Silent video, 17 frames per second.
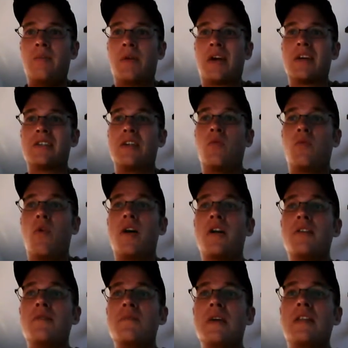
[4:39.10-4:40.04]
because he
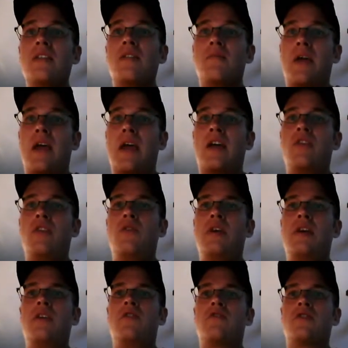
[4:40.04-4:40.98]
wanted to meet the man
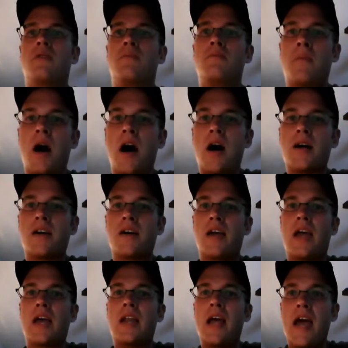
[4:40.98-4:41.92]
who he used to
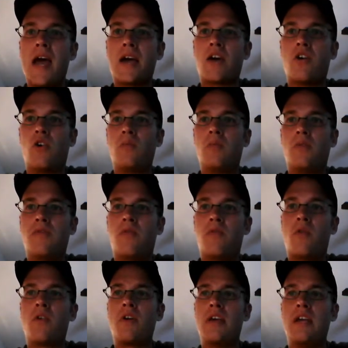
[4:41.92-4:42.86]
mock and heckle
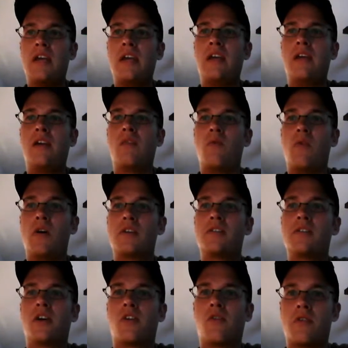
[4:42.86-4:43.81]
before he
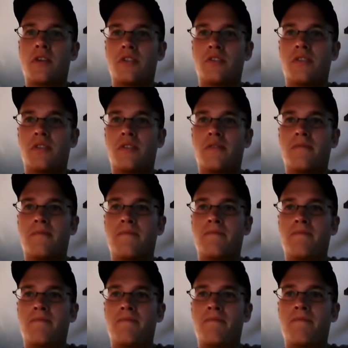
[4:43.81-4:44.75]
was a Christian.
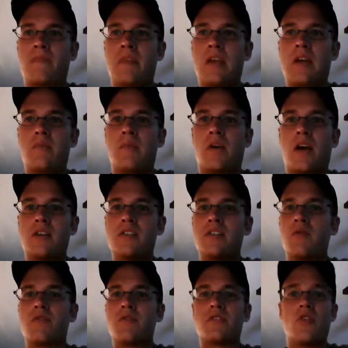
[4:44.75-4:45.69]

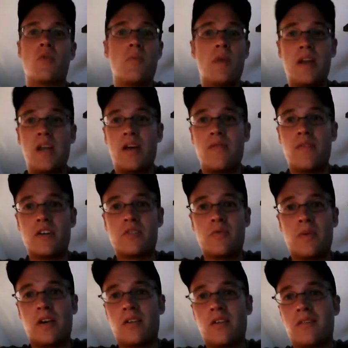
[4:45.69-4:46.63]
Because there were so many of
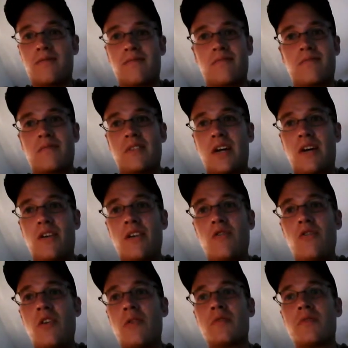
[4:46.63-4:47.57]
us, we couldn't tell
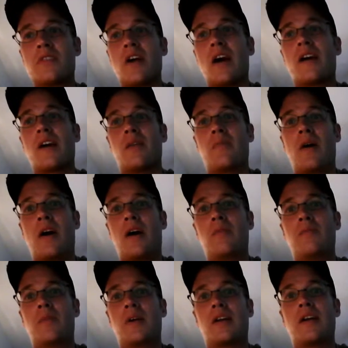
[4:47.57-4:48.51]
who he was talking
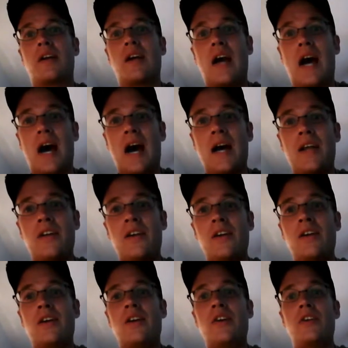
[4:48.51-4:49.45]
about, but
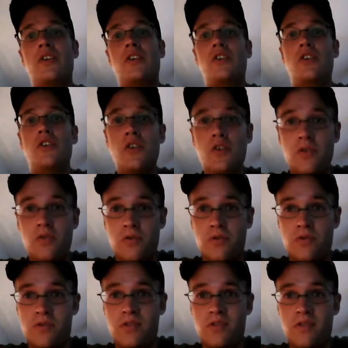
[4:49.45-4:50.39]
God
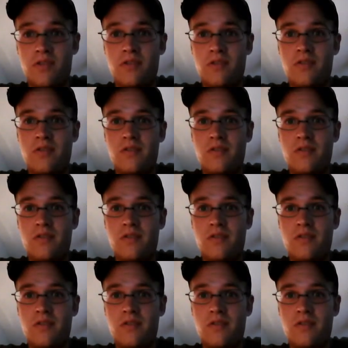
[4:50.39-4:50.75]
used